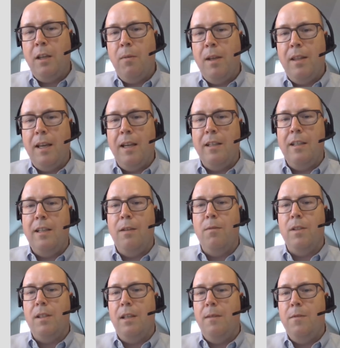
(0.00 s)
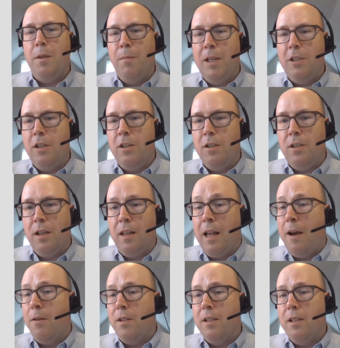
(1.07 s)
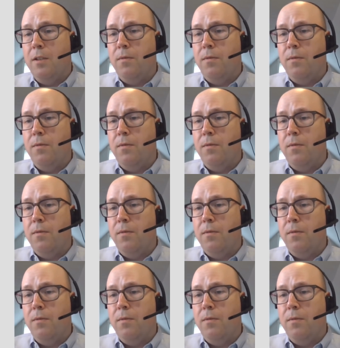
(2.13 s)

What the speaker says: when the entity receives emissions allowances